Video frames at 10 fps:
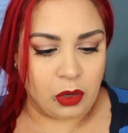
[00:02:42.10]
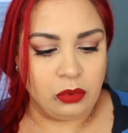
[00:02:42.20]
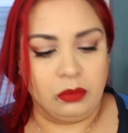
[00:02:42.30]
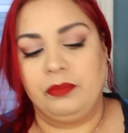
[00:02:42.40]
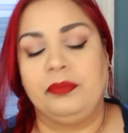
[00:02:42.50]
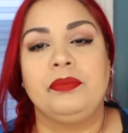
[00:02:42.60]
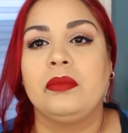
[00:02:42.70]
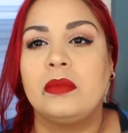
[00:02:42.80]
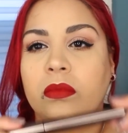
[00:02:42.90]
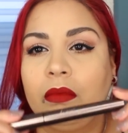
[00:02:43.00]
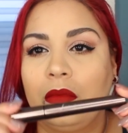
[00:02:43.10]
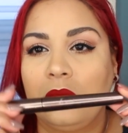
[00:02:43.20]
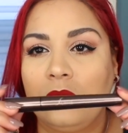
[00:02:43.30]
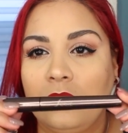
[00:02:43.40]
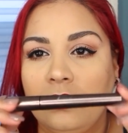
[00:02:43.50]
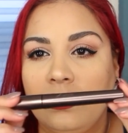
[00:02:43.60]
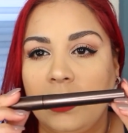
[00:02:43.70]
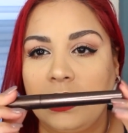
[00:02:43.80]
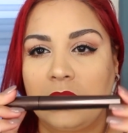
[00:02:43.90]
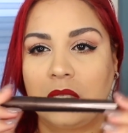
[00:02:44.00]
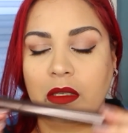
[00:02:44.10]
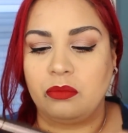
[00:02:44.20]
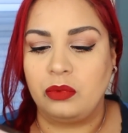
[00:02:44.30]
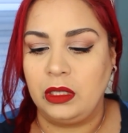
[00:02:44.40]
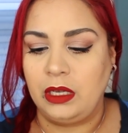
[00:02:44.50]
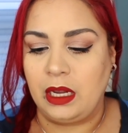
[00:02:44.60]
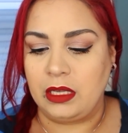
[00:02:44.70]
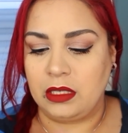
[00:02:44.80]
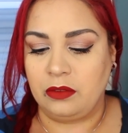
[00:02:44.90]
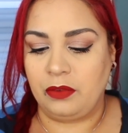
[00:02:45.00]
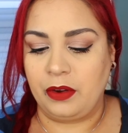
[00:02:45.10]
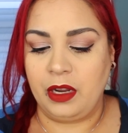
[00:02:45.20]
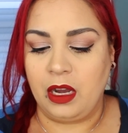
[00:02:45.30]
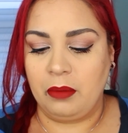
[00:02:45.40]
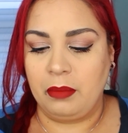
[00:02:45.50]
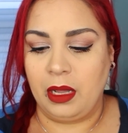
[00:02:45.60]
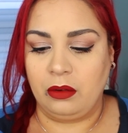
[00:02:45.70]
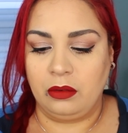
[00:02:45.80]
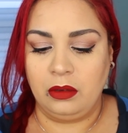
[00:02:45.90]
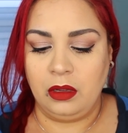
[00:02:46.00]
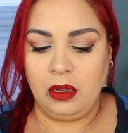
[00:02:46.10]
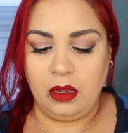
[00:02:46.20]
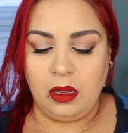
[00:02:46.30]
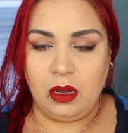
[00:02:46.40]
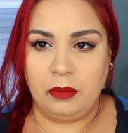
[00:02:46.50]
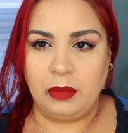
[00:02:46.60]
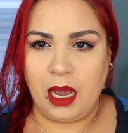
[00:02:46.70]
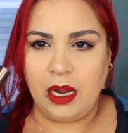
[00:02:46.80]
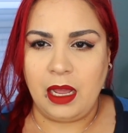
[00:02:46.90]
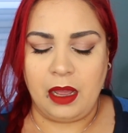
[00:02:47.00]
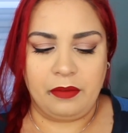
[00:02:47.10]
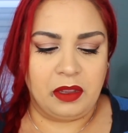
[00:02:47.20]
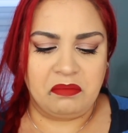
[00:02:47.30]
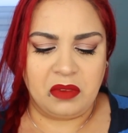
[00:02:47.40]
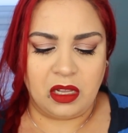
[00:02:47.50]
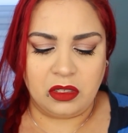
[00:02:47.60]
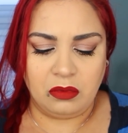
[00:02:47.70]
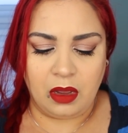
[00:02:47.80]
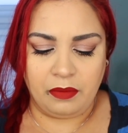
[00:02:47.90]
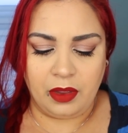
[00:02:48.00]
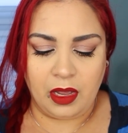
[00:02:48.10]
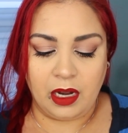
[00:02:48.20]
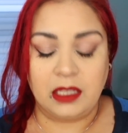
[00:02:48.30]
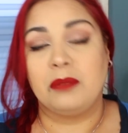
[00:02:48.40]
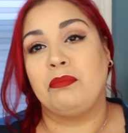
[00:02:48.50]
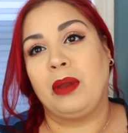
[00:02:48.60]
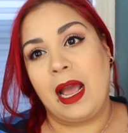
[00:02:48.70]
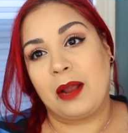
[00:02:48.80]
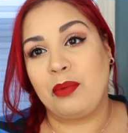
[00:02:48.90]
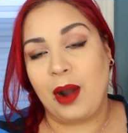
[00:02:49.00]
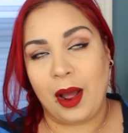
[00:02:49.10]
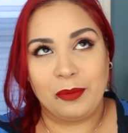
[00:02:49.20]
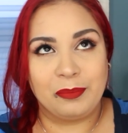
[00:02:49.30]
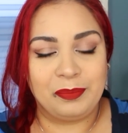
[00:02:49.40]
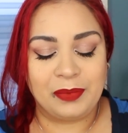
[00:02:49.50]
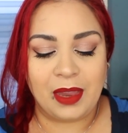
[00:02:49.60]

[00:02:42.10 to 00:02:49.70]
Ooh. This is a really nice, it's very gunmetal. Um, kind of heavy, not too heavy, and it's in black brown.